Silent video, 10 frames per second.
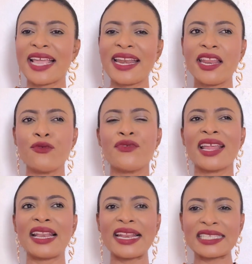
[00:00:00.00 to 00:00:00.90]
any
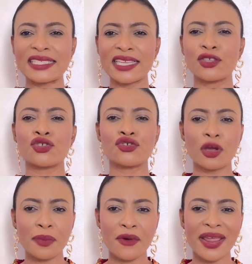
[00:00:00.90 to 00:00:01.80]
realistic
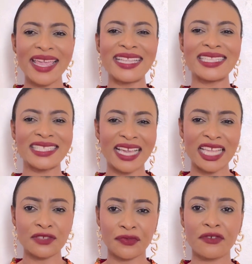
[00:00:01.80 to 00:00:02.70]
strawberry
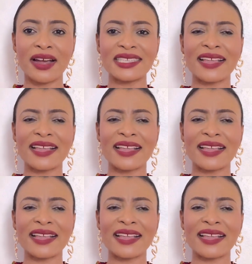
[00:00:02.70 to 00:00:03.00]
intense fragrance.